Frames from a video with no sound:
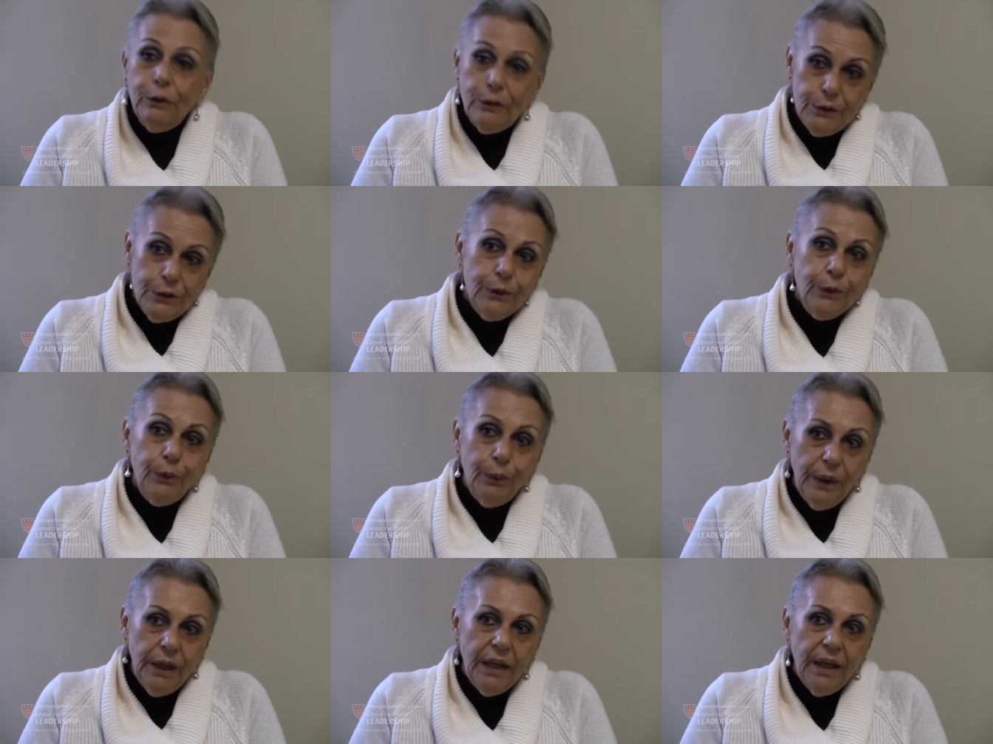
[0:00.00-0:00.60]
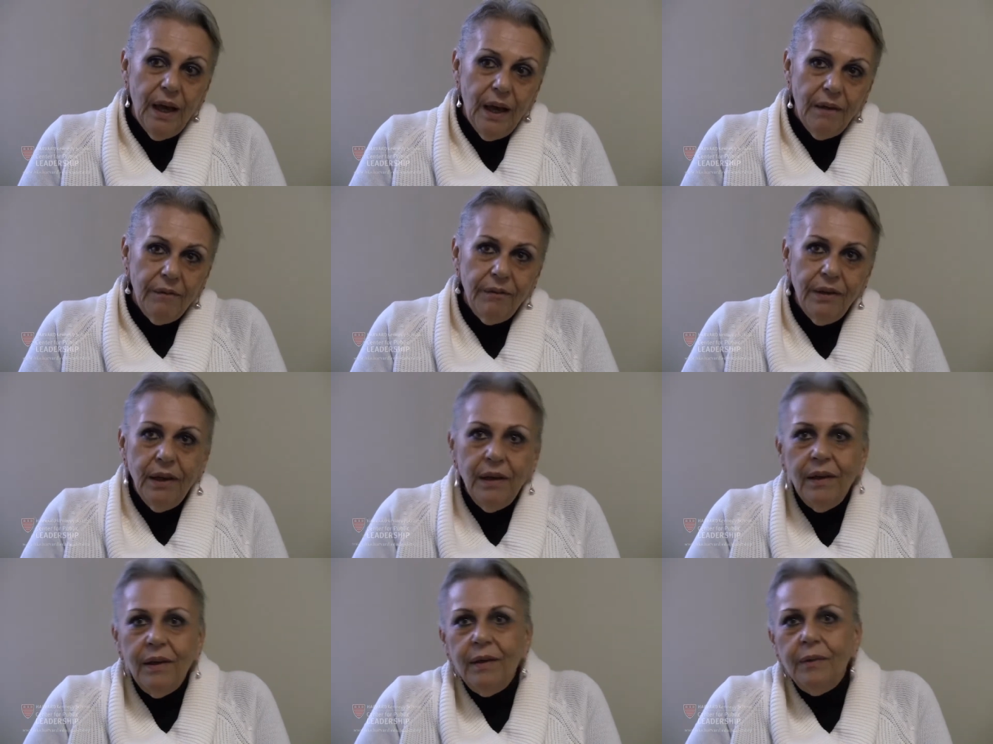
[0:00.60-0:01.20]
also we
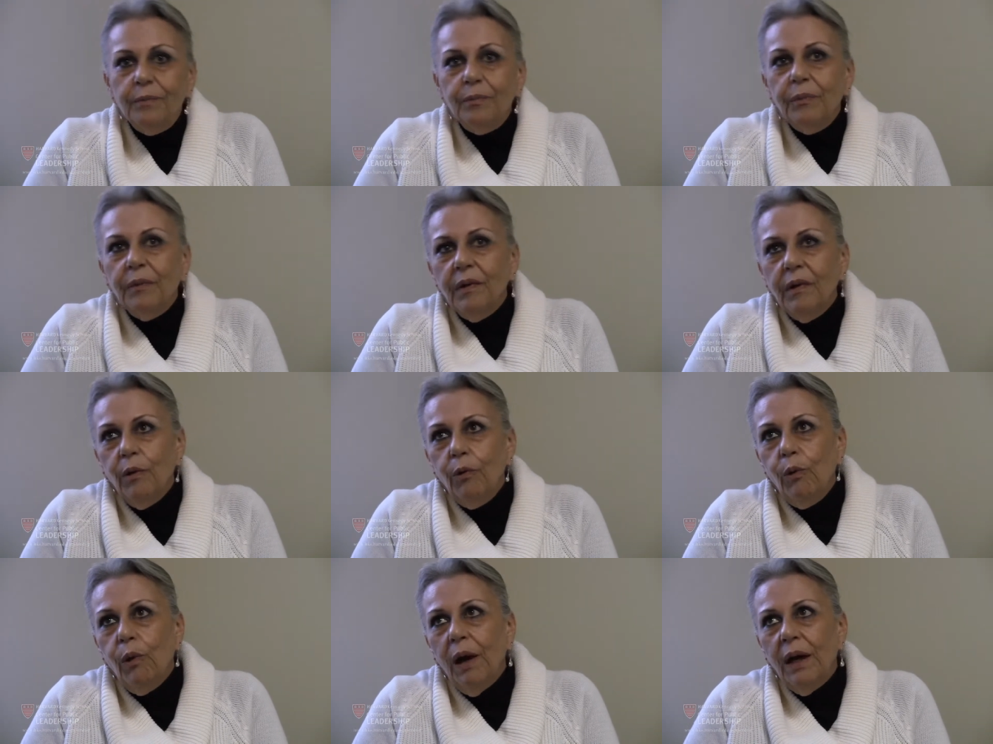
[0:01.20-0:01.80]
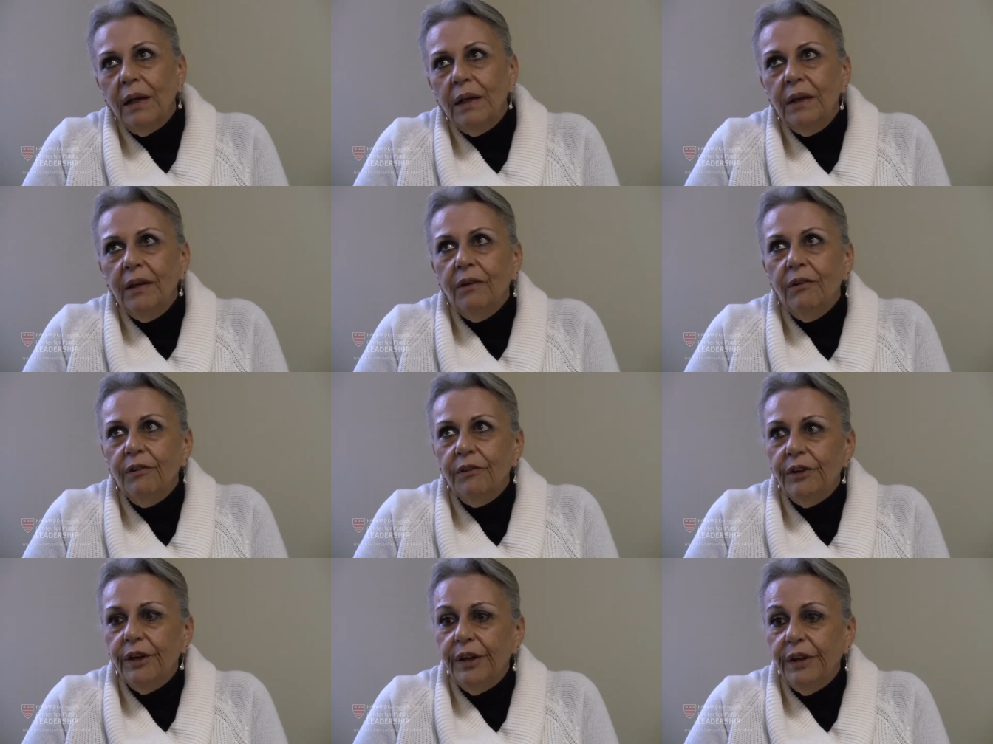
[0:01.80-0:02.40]
have uh, one
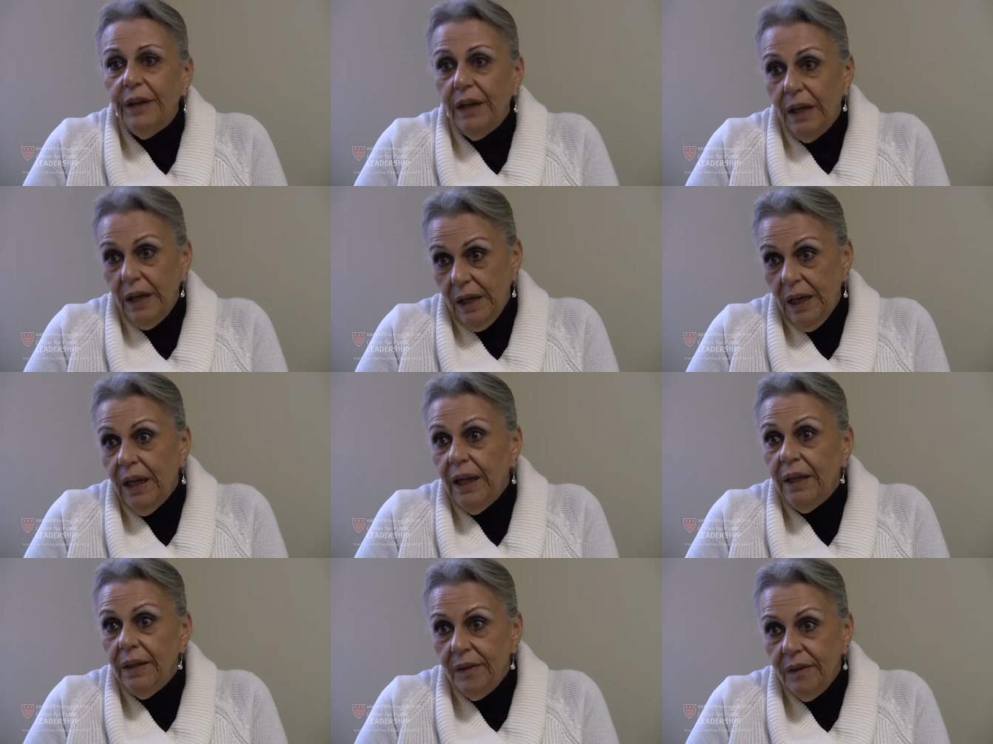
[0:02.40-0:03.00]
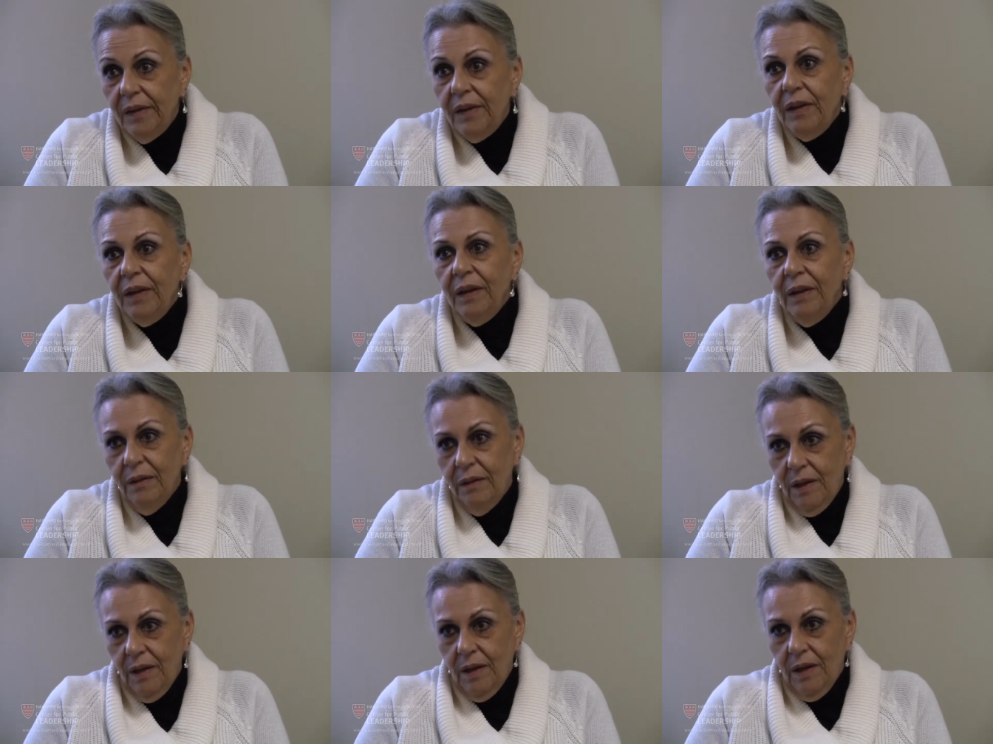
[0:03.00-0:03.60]
hundred
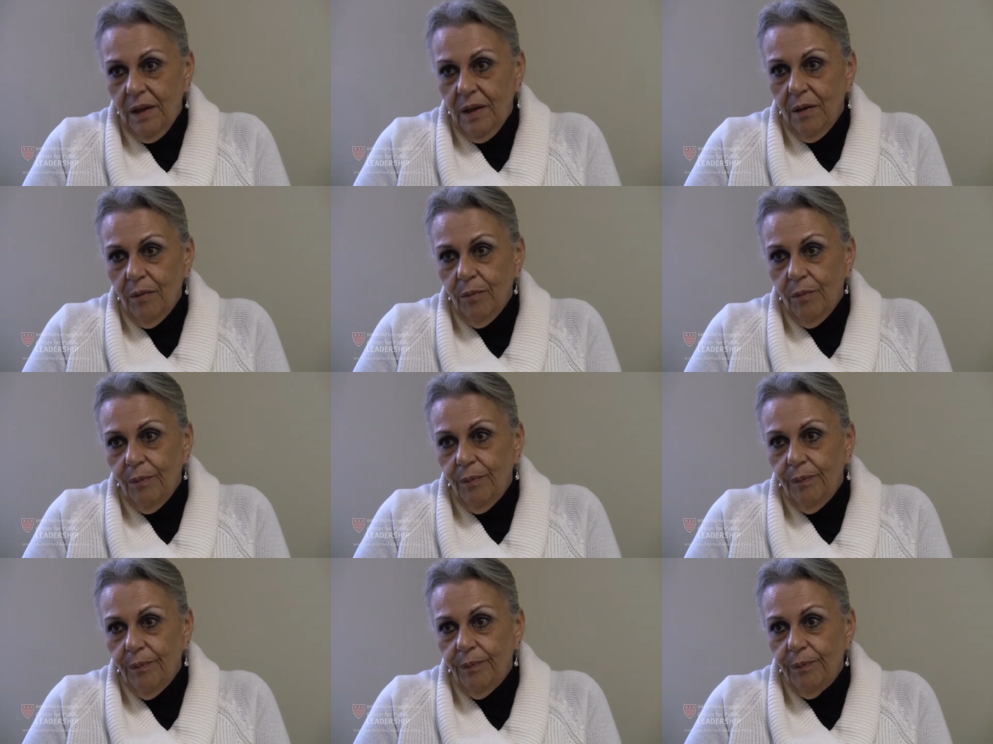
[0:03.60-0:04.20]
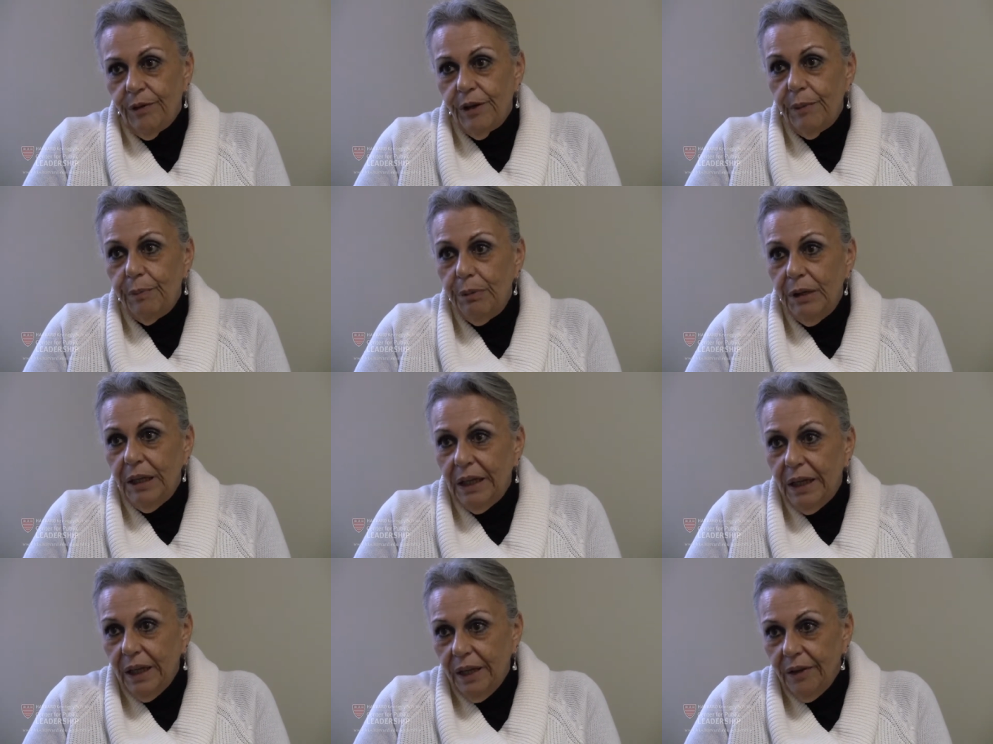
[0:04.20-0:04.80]
eighty um,
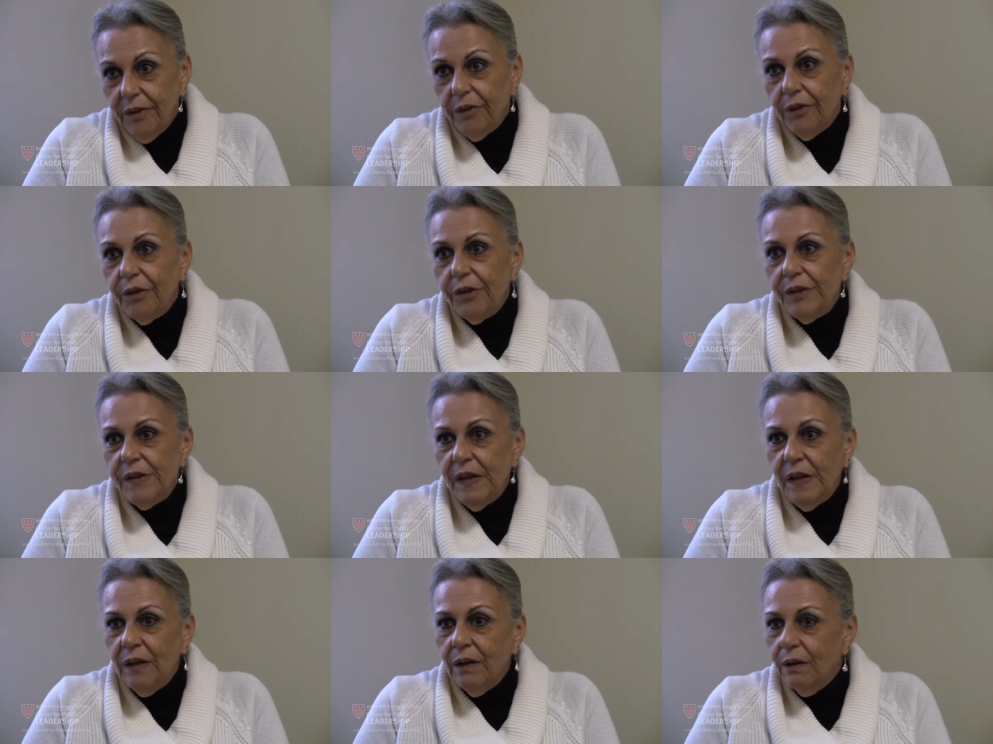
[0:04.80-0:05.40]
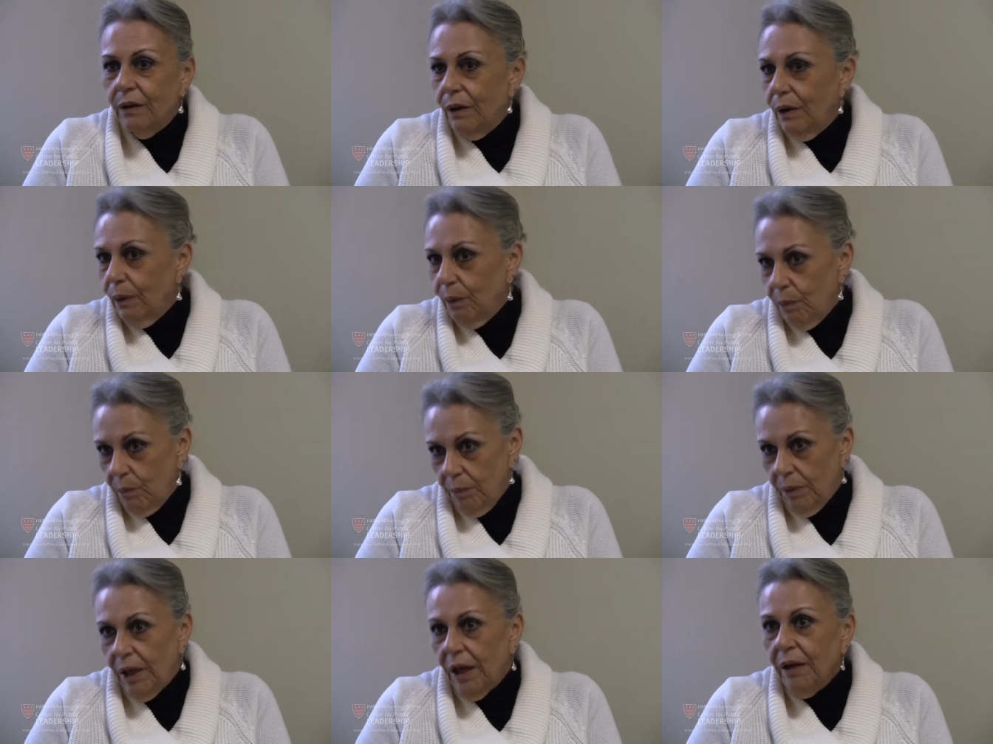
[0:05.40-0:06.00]
replicators in
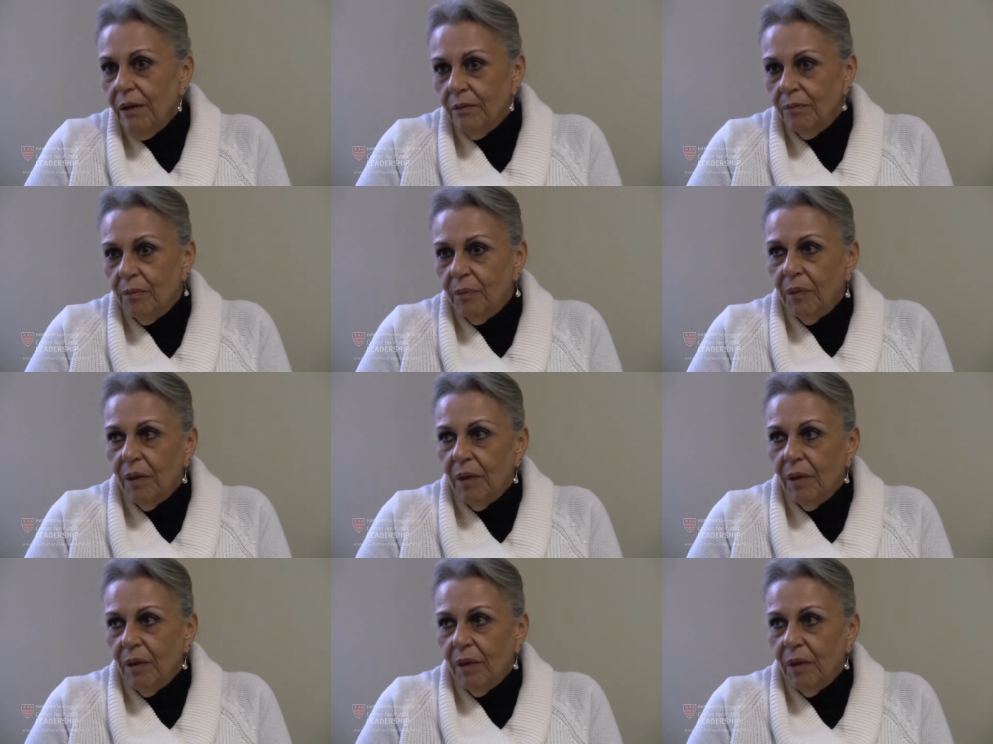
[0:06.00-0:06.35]
Colombia,